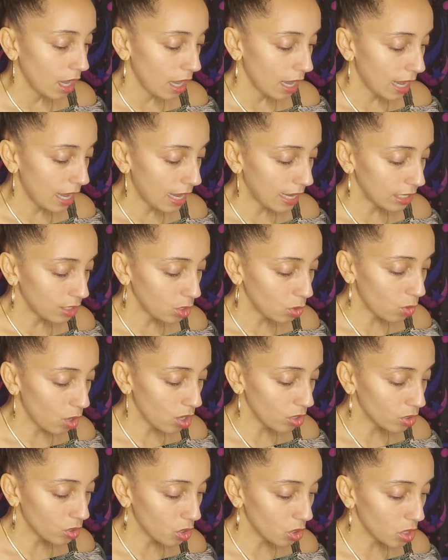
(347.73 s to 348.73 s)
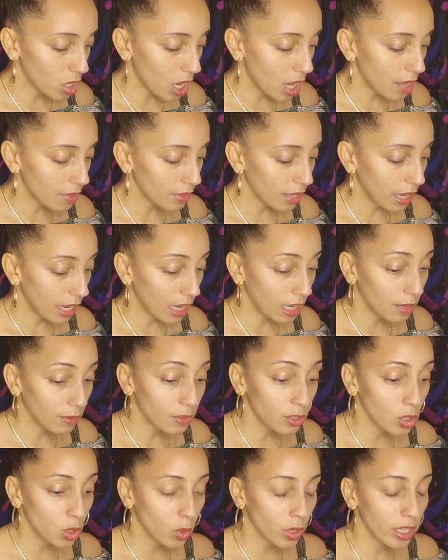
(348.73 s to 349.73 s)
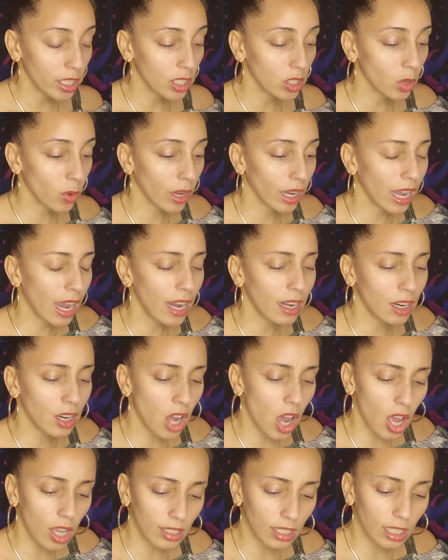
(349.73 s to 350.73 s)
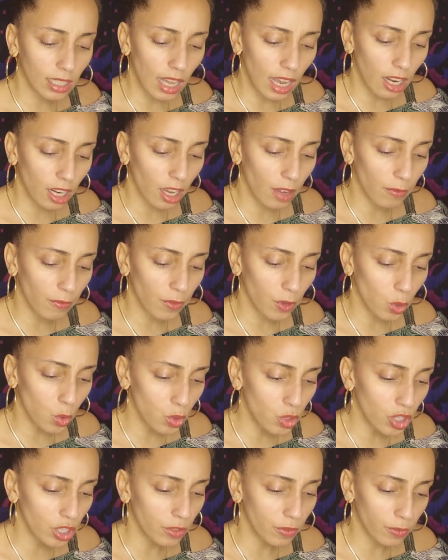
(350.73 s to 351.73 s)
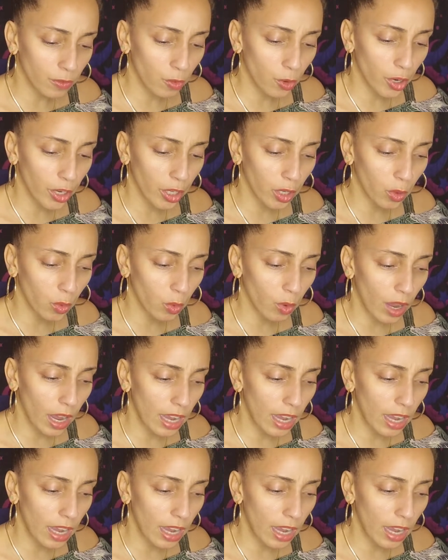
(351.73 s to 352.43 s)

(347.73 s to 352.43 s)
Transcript: And you also got the Eight of Swords. So it kind of caused a lot of confusion for you.